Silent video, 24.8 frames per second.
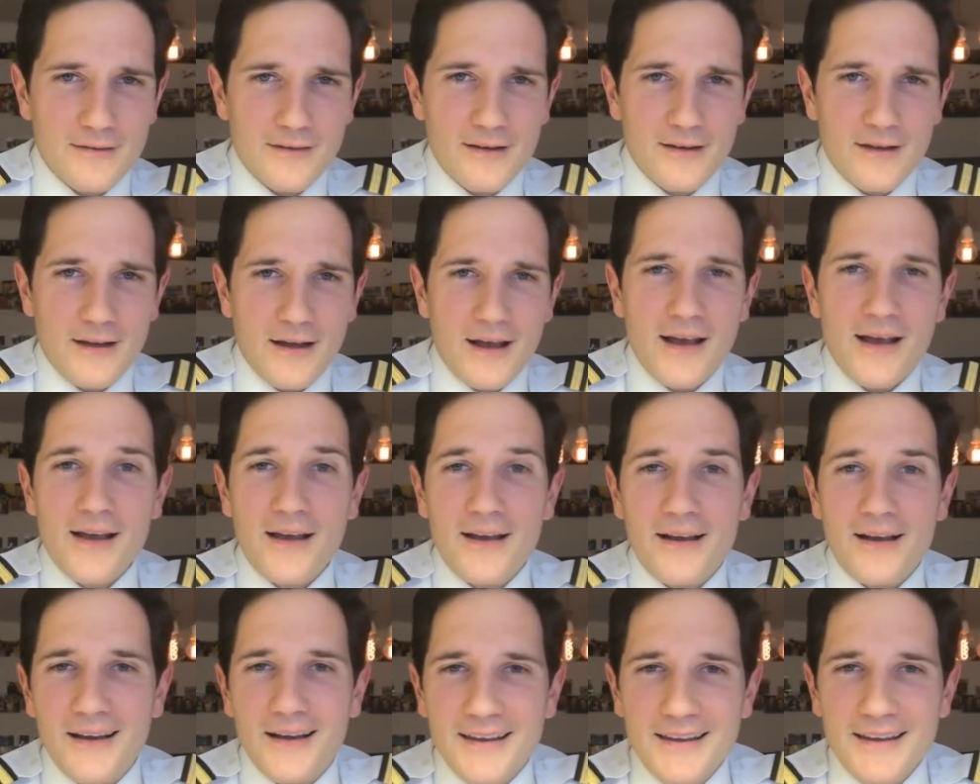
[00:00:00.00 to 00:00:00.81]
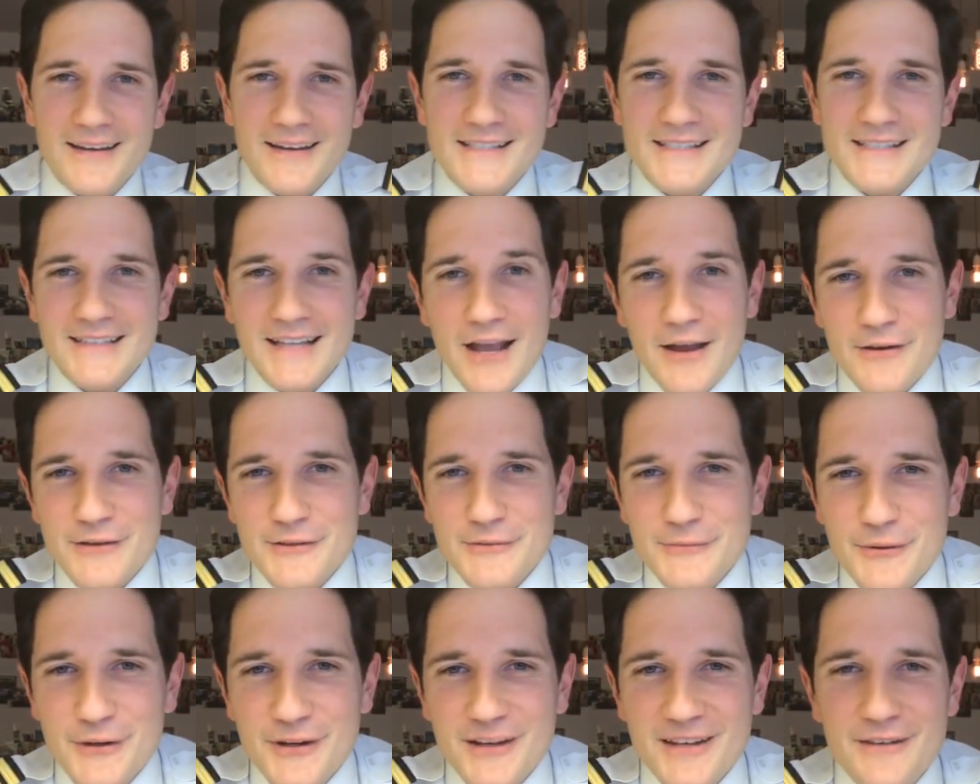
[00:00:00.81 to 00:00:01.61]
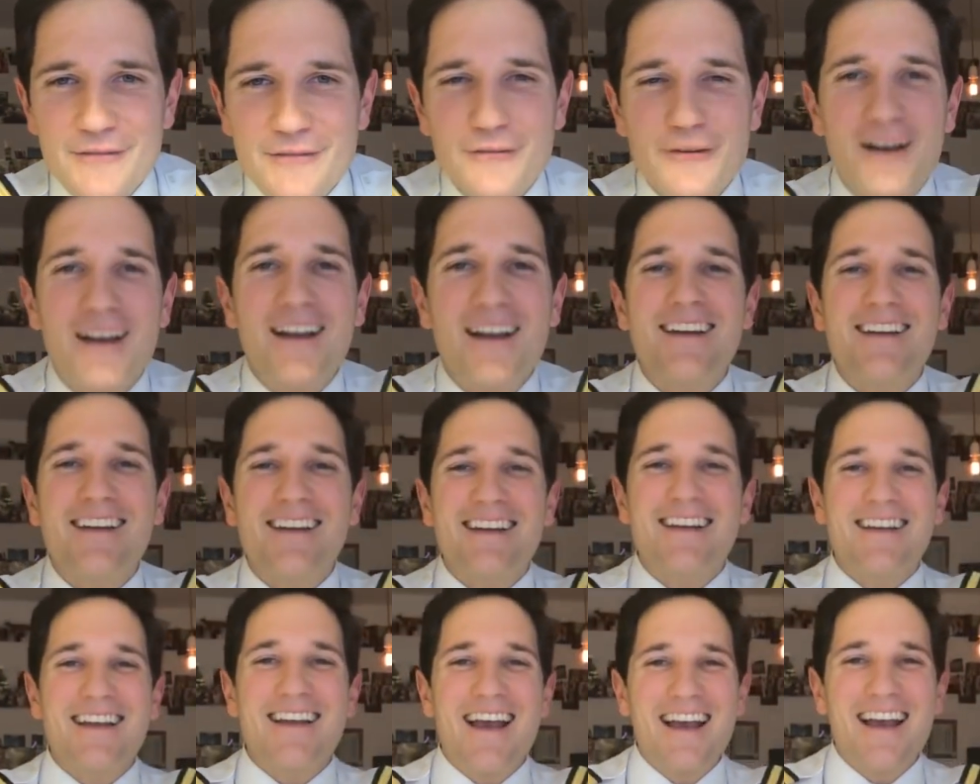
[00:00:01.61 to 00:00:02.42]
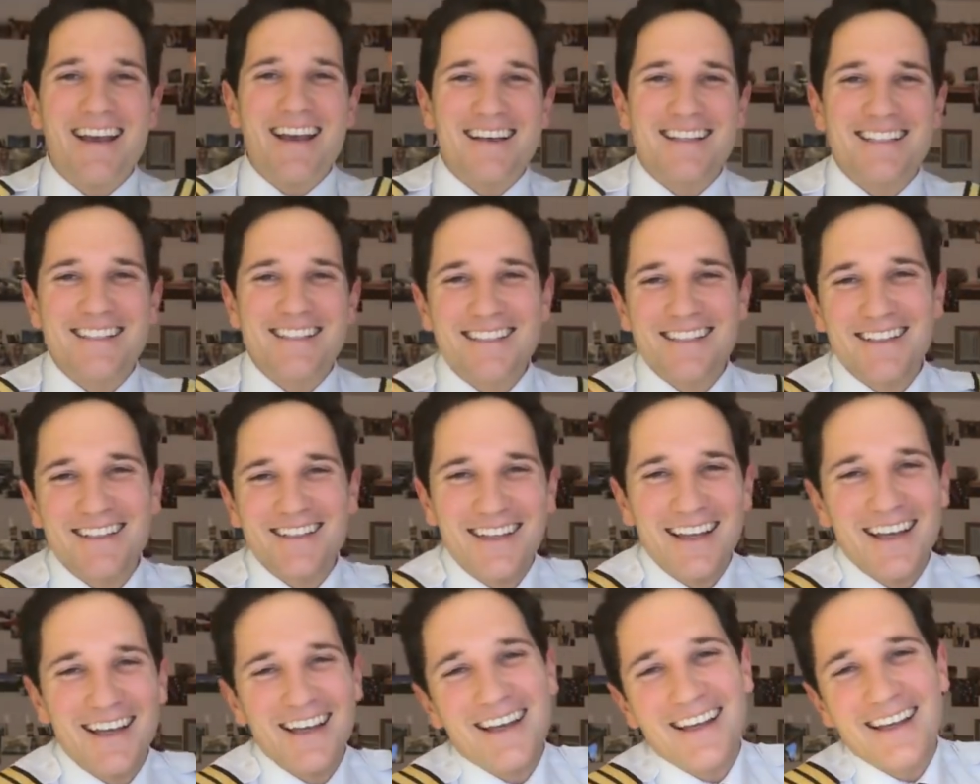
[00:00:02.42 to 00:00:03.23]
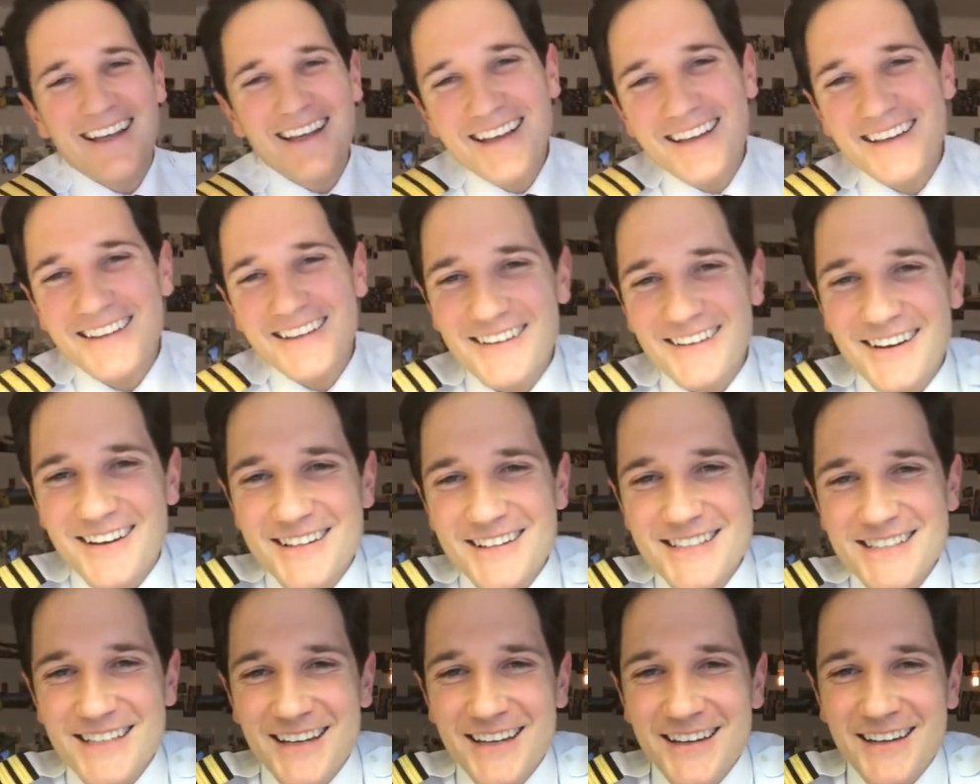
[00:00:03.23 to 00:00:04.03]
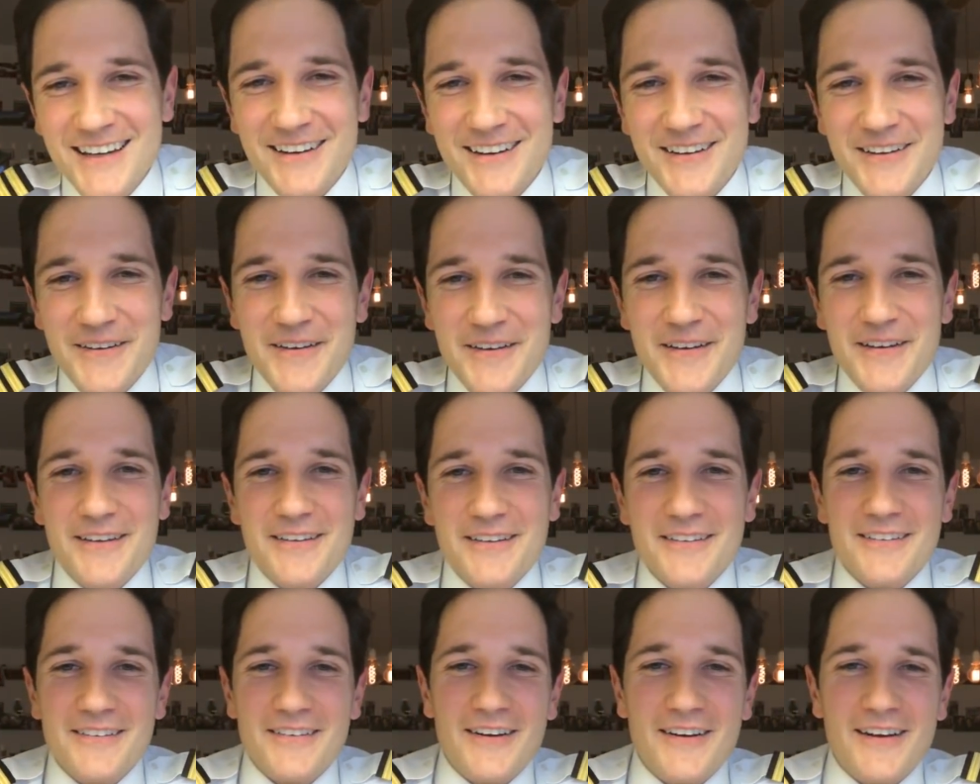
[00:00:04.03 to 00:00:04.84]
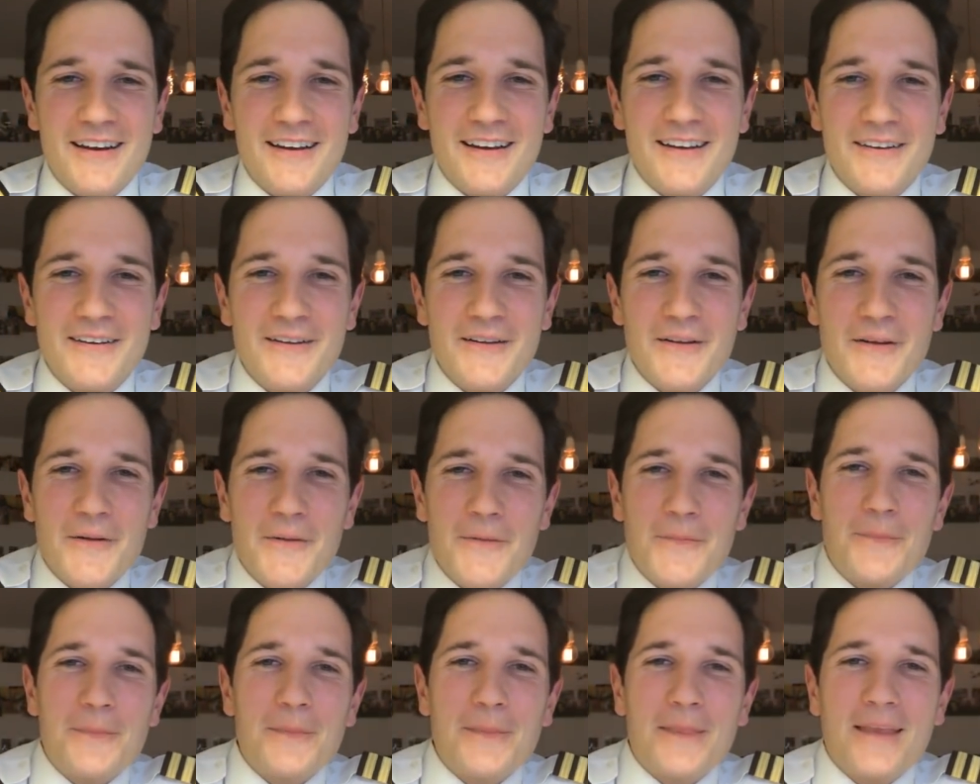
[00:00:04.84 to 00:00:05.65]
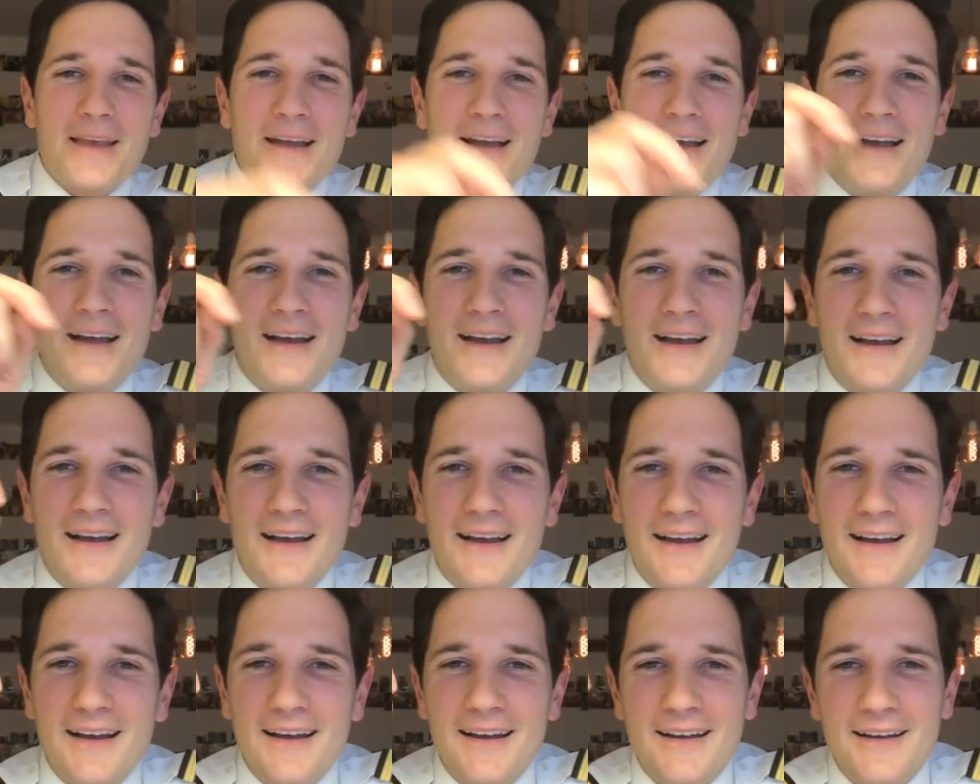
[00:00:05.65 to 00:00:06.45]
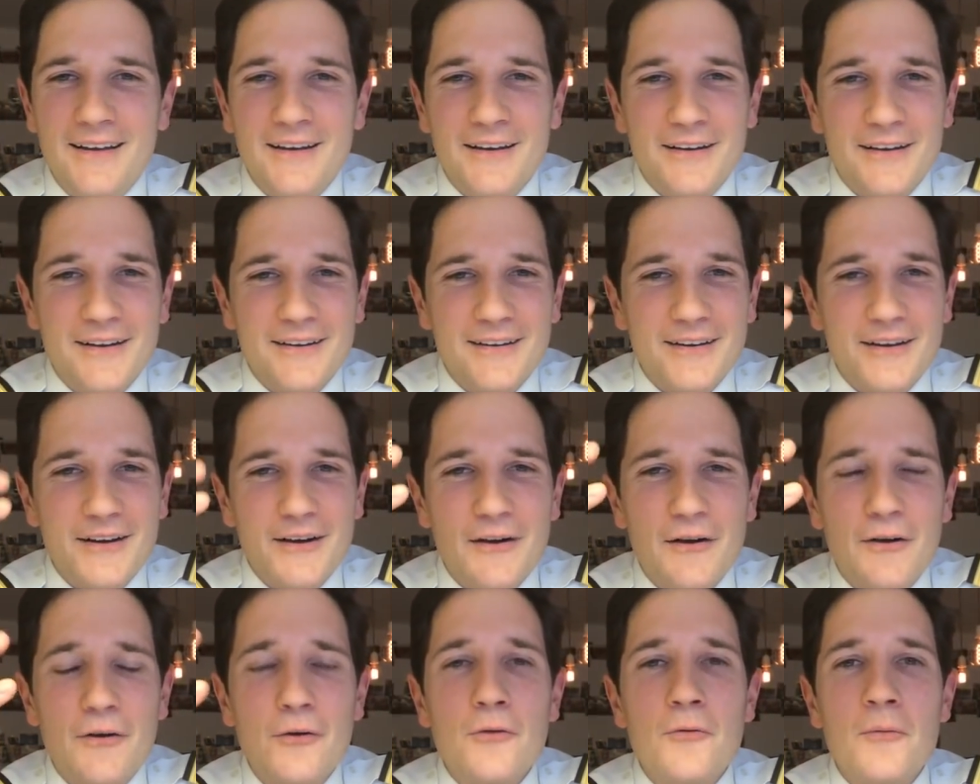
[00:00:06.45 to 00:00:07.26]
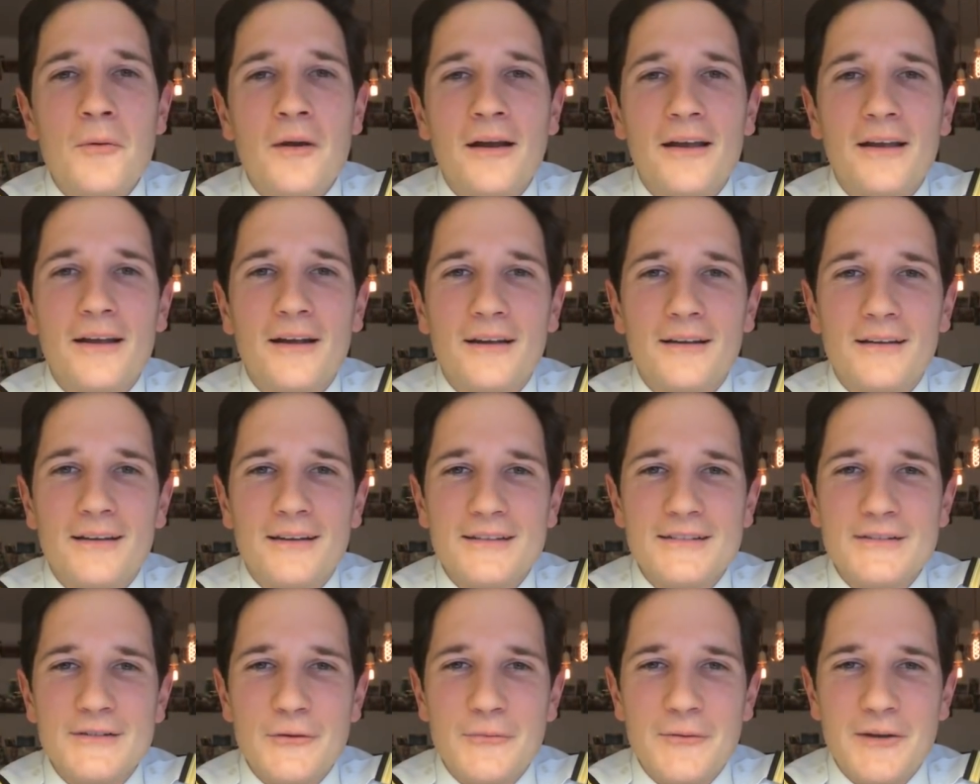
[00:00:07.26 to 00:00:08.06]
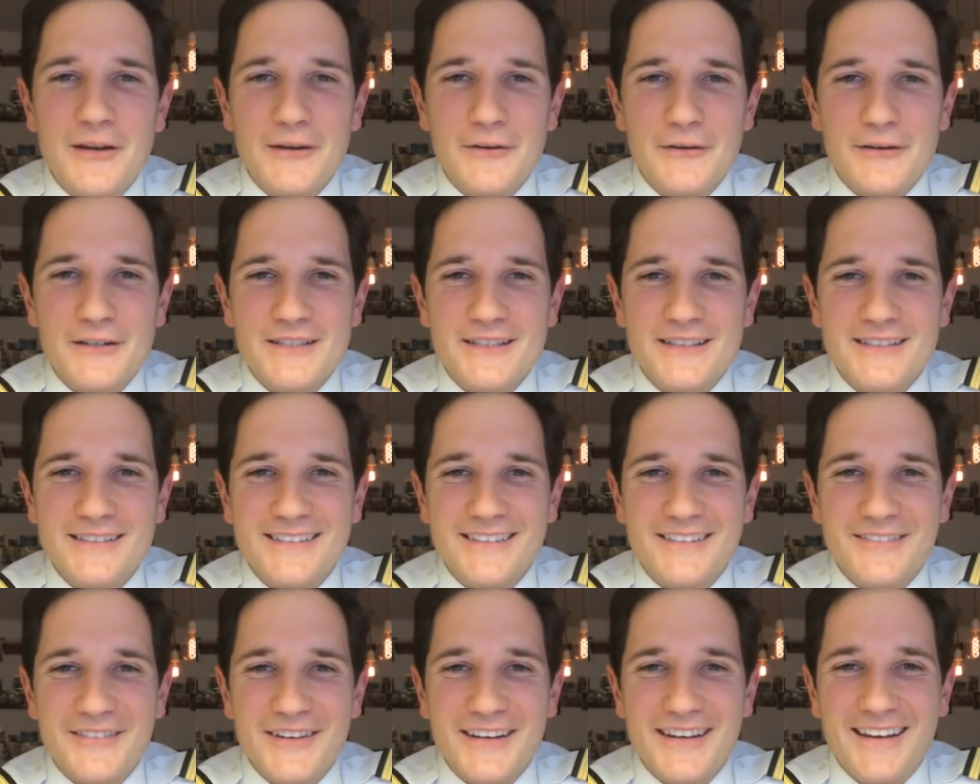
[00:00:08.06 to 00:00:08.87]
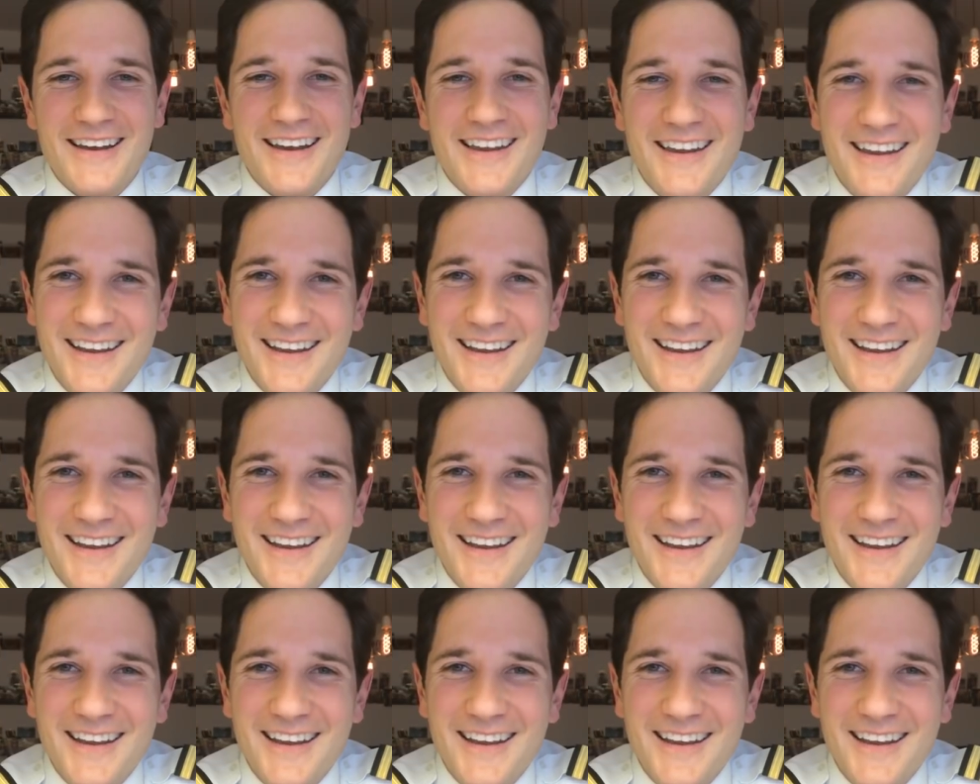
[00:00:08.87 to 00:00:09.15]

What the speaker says: It is now. It's working finally. Yes. Okay, you guys are here. Great. Oh my God, there's so many questions immediately.